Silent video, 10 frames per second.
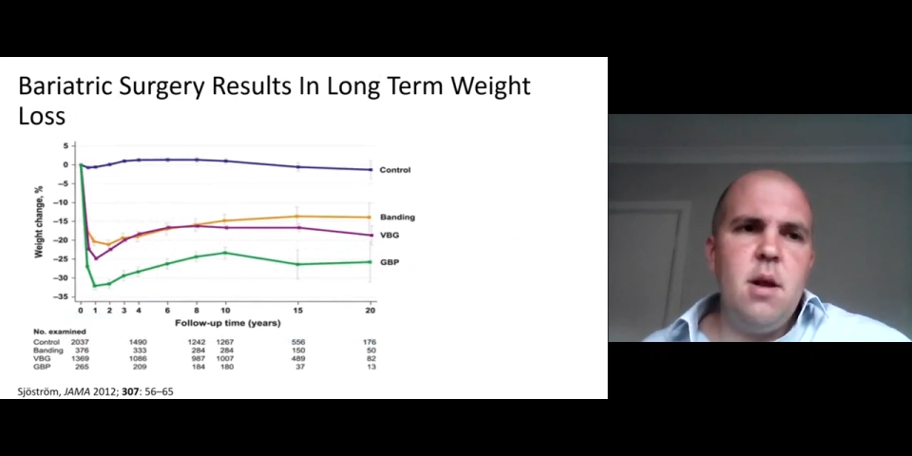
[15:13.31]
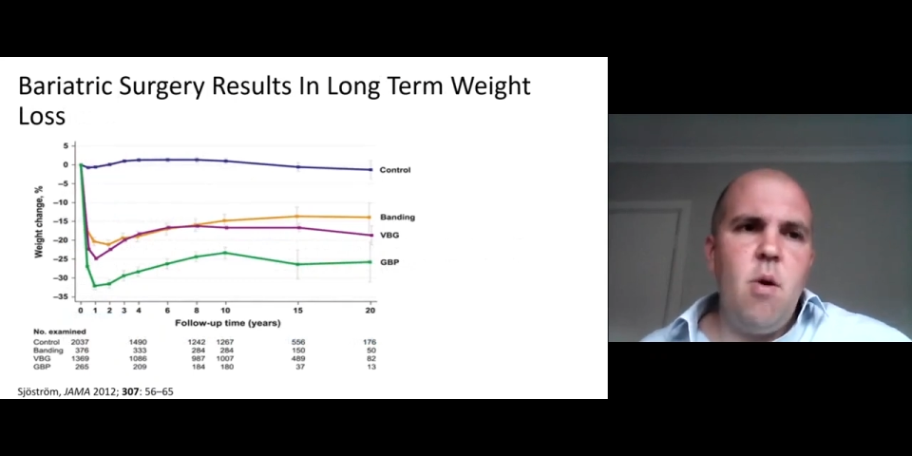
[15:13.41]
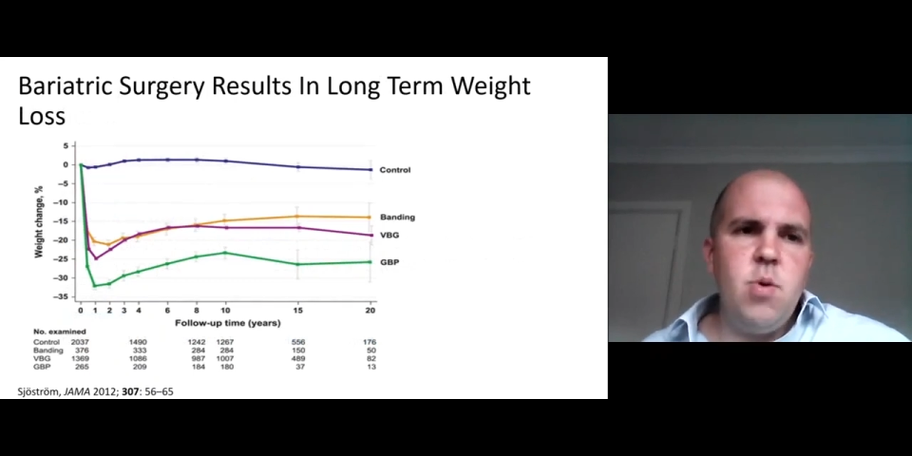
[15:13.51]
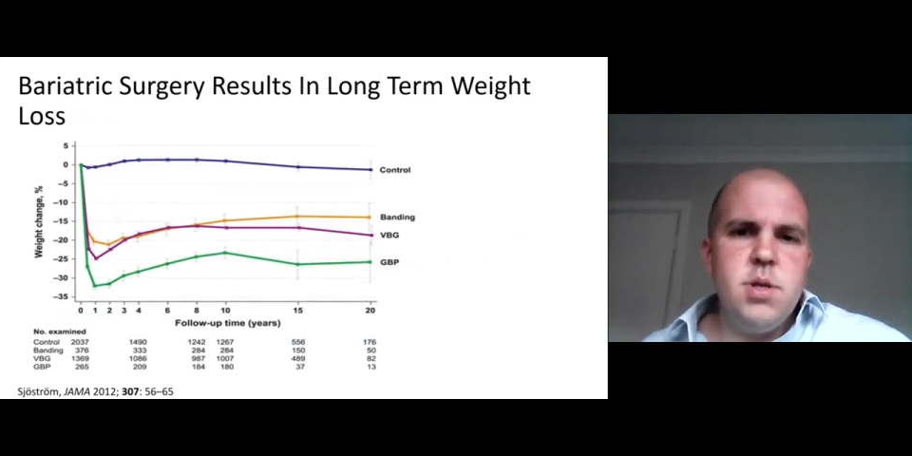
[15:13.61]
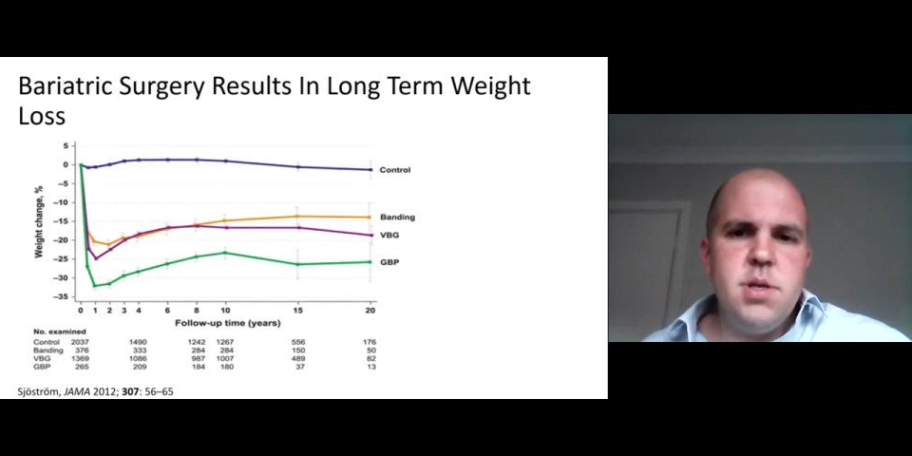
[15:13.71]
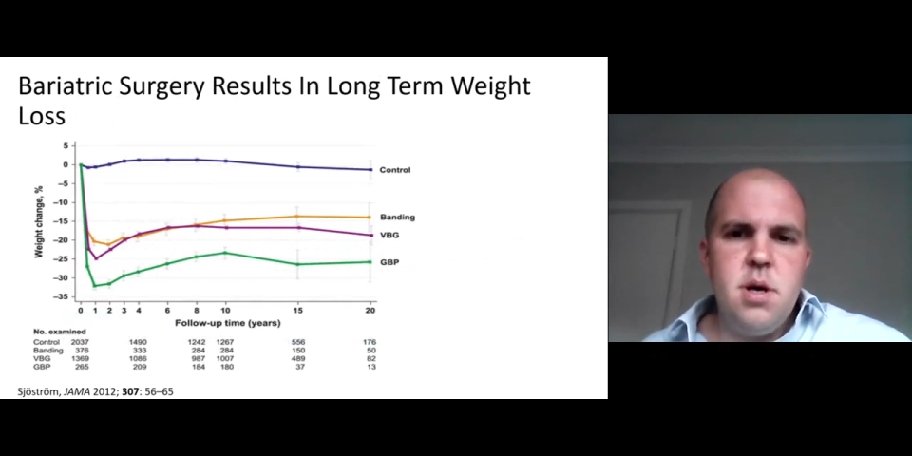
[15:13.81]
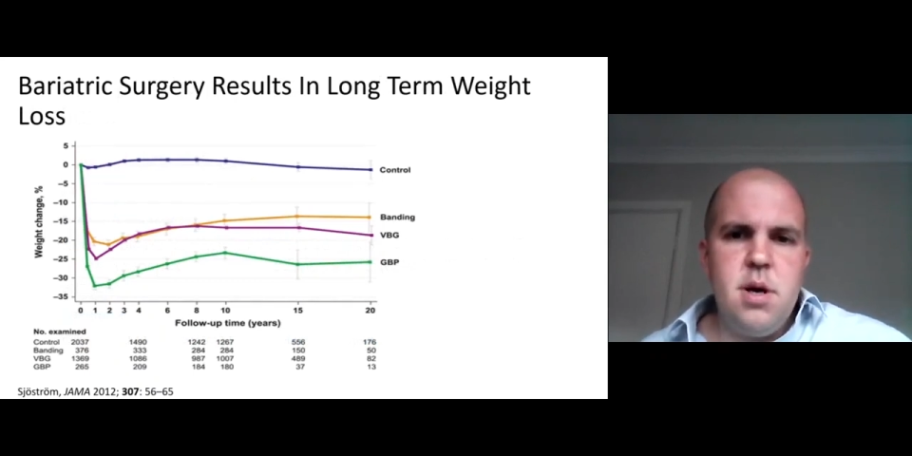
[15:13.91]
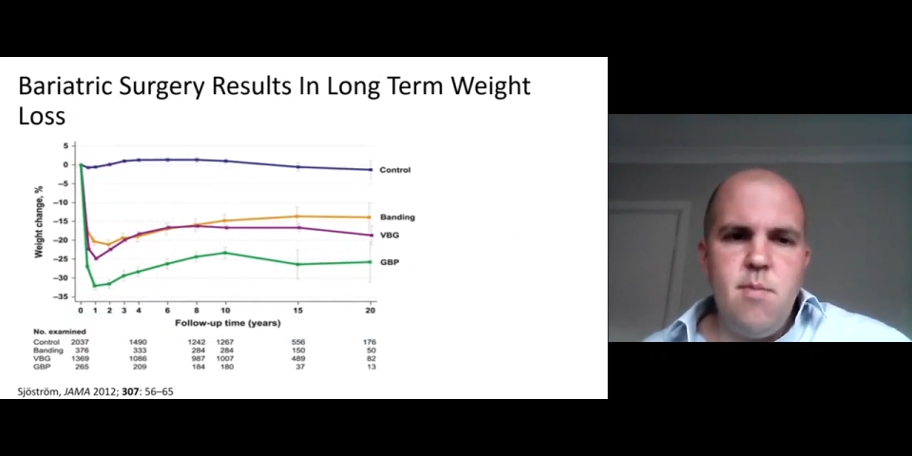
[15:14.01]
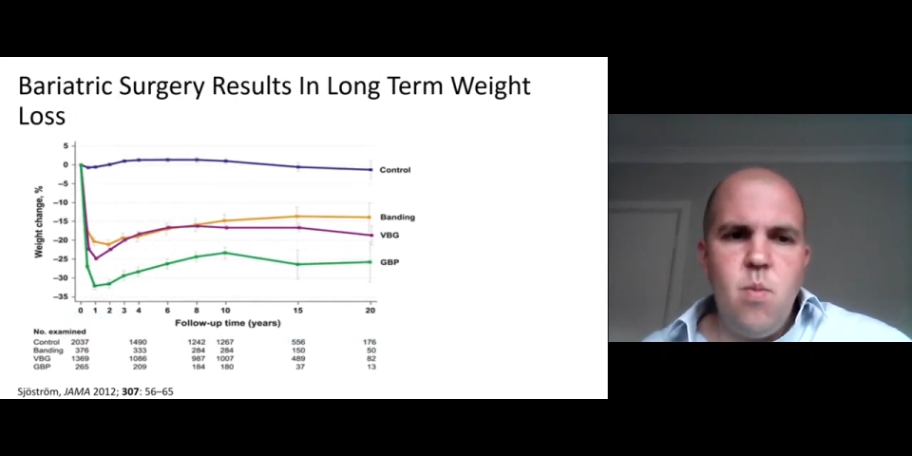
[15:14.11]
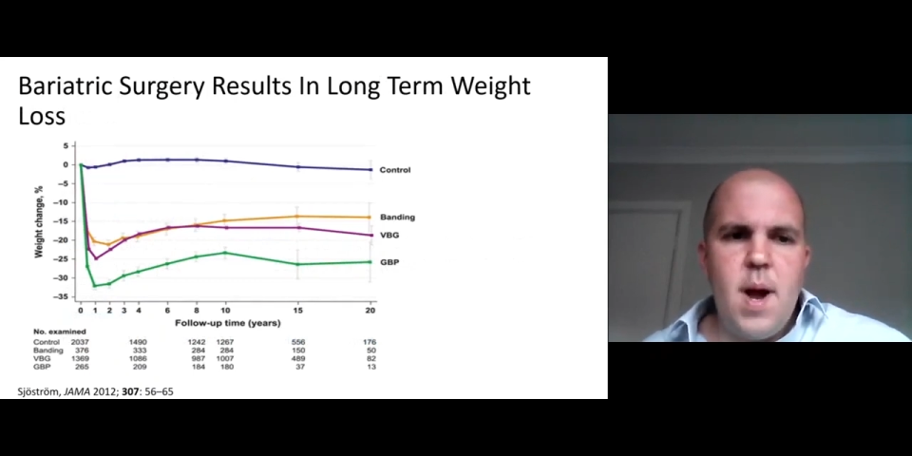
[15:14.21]

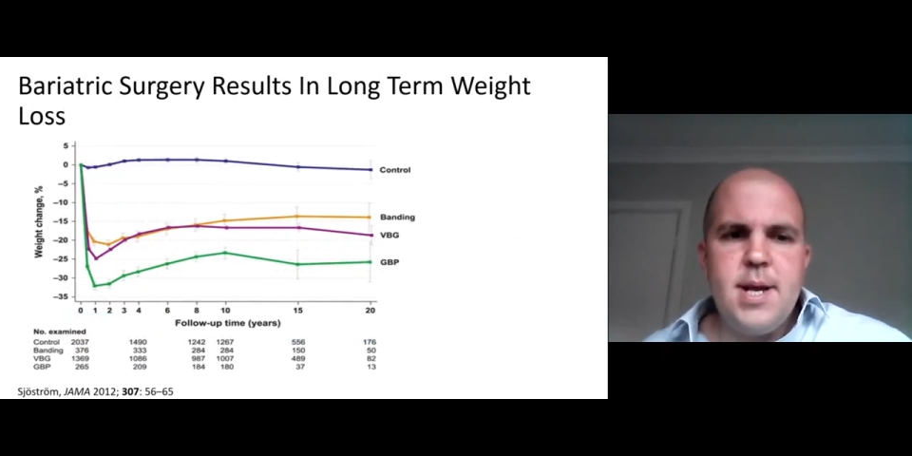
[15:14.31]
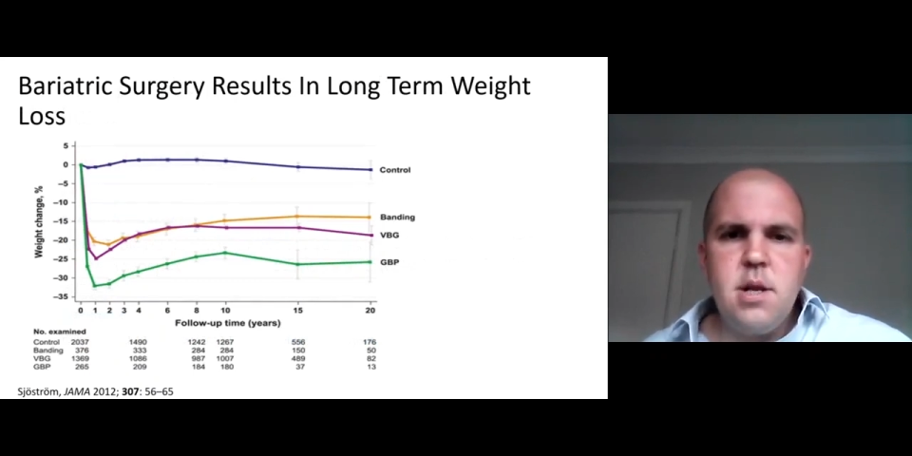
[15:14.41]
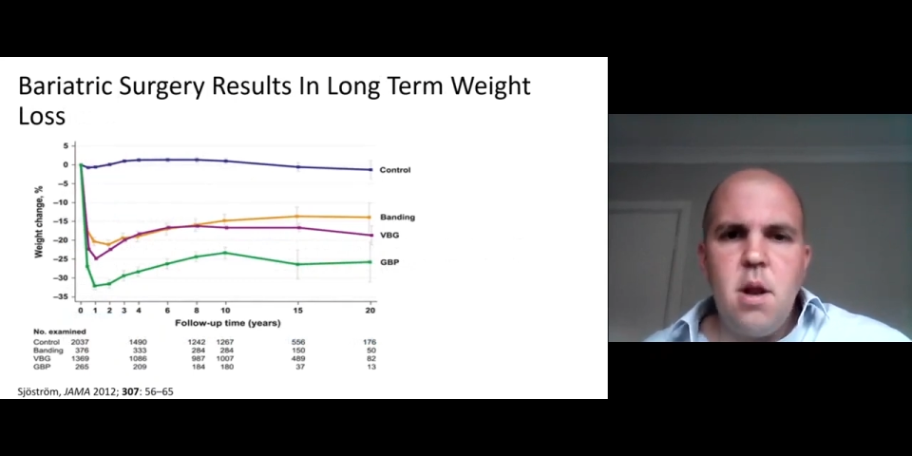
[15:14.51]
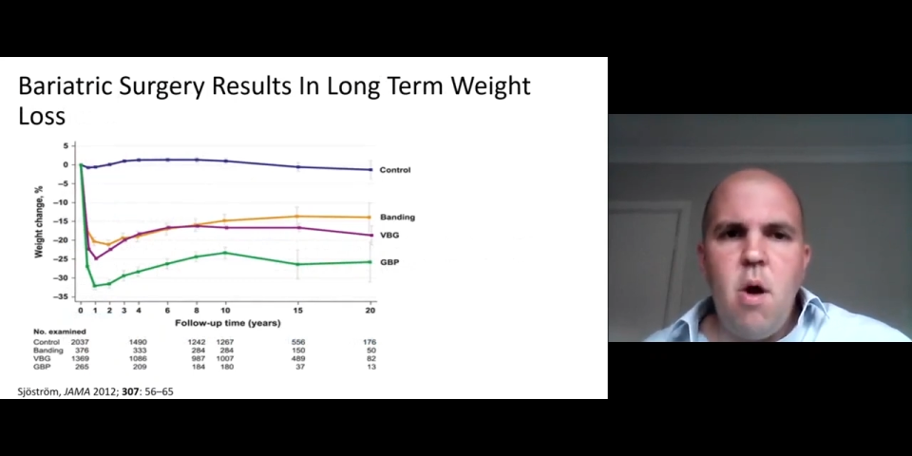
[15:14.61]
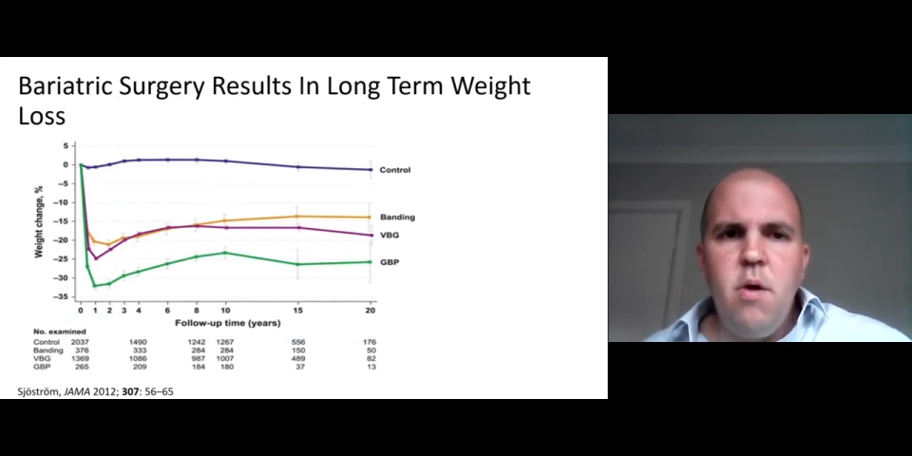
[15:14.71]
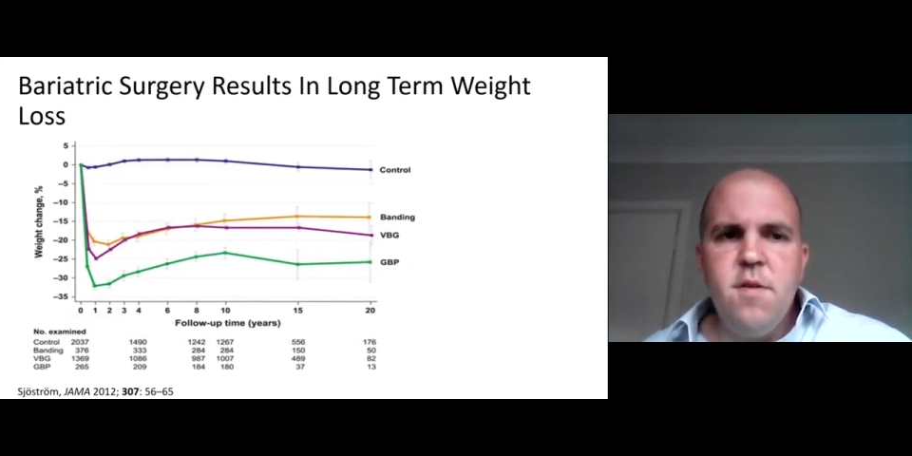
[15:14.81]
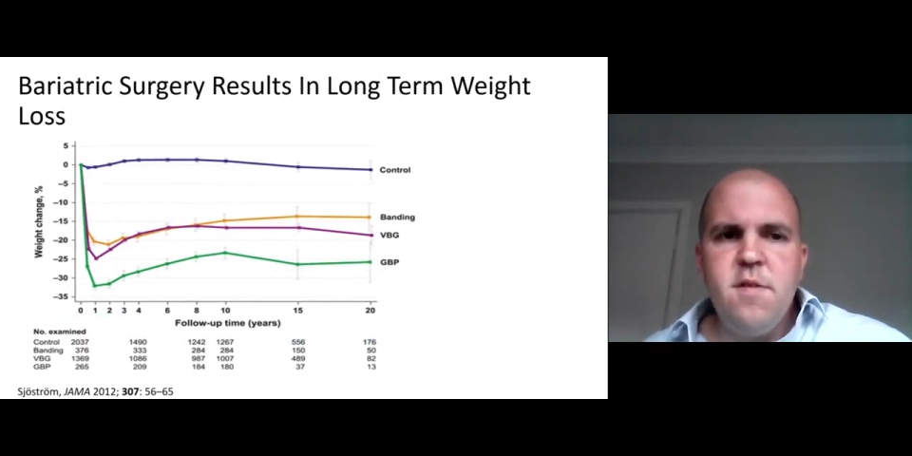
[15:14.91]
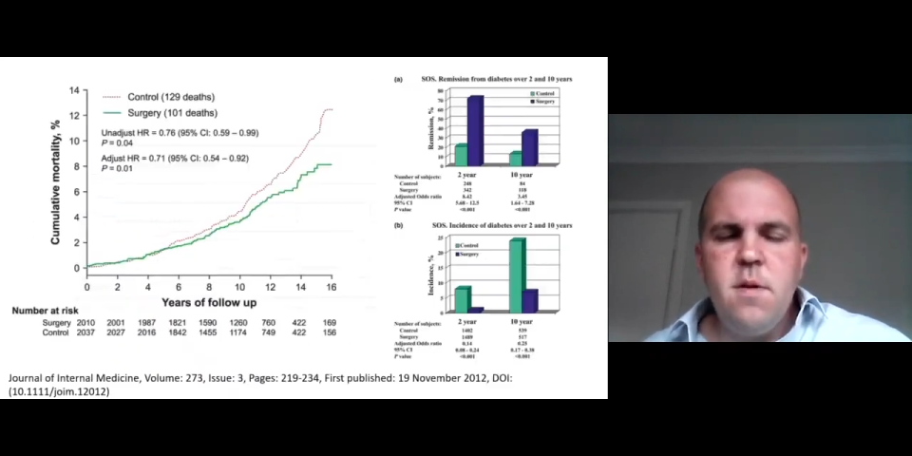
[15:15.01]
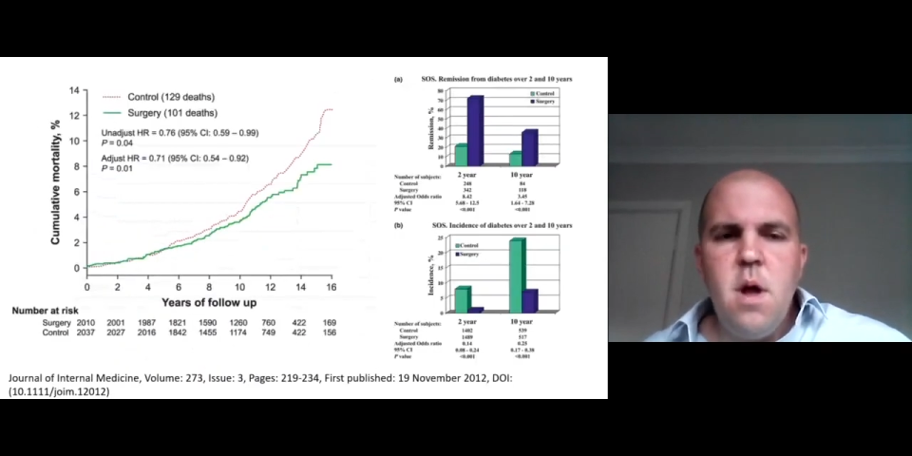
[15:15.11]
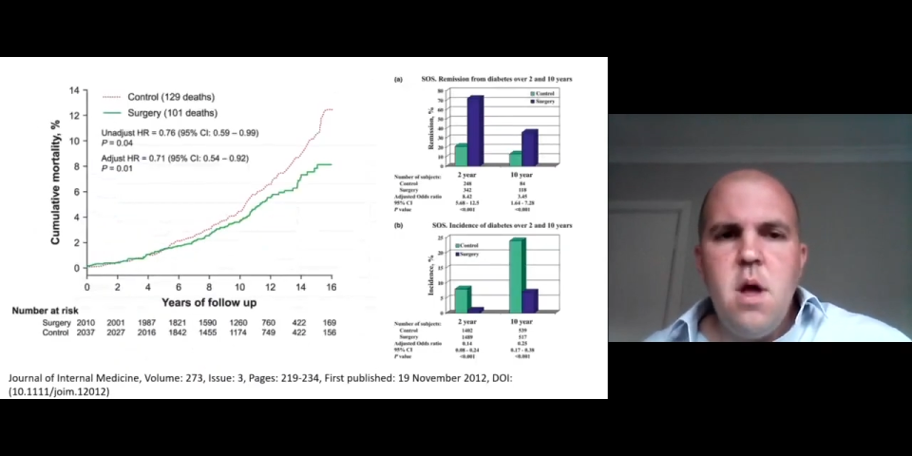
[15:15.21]
long-term weight
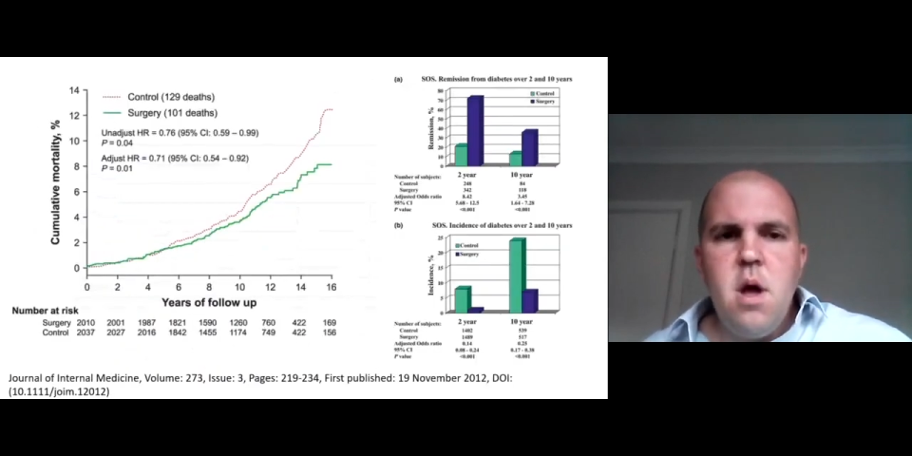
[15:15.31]
loss.